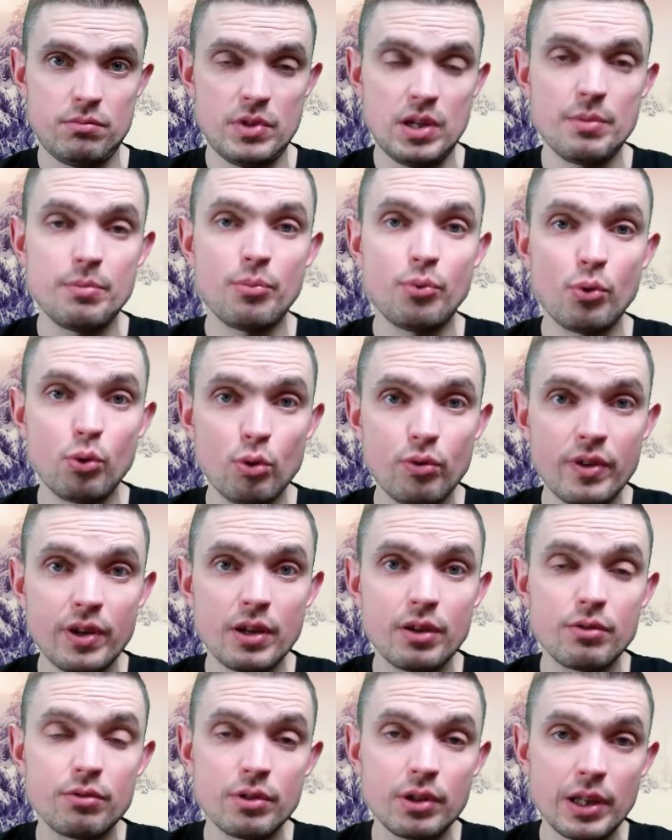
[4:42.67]

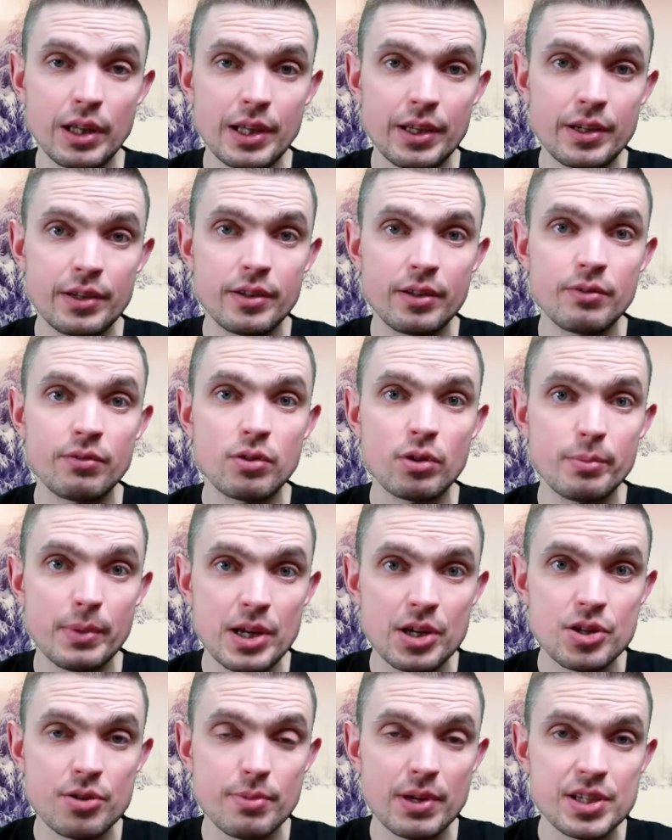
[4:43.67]
improving related information.